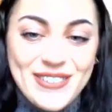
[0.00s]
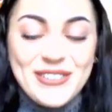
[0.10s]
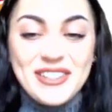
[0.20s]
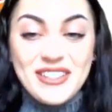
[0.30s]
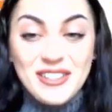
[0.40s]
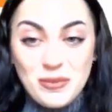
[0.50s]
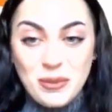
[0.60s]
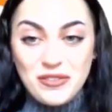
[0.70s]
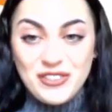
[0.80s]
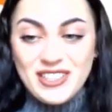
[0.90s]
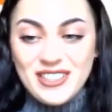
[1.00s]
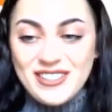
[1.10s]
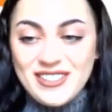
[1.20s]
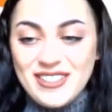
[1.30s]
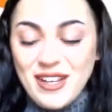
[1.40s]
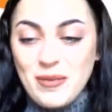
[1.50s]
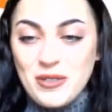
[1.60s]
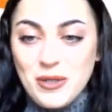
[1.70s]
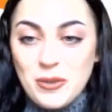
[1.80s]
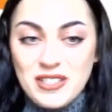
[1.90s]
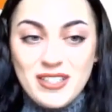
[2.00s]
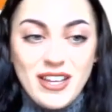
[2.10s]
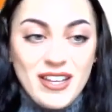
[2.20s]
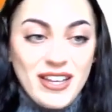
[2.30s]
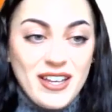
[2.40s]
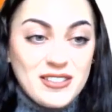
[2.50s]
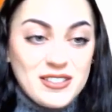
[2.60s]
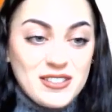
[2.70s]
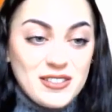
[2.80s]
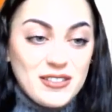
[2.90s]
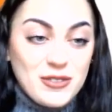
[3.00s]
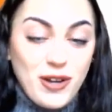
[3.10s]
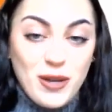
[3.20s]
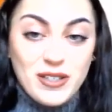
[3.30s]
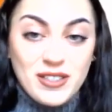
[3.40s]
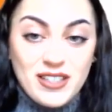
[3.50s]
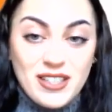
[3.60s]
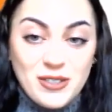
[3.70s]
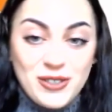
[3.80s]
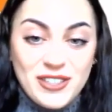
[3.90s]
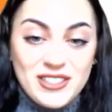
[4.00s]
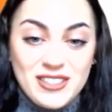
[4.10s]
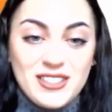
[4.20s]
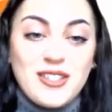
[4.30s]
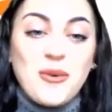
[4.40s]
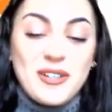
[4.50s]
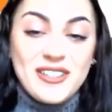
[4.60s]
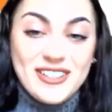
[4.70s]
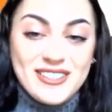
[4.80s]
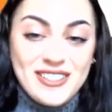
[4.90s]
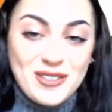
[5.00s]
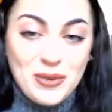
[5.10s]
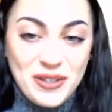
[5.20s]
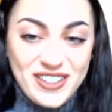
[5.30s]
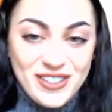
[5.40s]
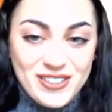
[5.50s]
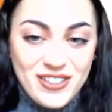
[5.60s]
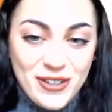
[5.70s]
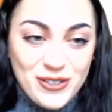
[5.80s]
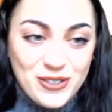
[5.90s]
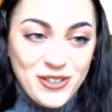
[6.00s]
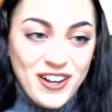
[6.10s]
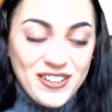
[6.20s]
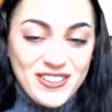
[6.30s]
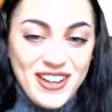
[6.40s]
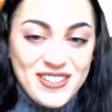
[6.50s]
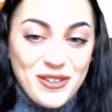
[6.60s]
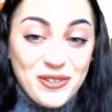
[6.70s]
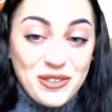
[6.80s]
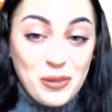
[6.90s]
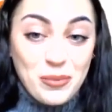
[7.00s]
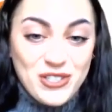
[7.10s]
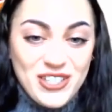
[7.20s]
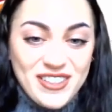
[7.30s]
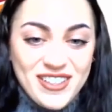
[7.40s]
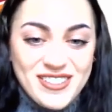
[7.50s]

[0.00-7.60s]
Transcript: Well, thank you both for taking the time to join me today and describing in great detail what it is like to work at Cardinal Glass. I really appreciate that,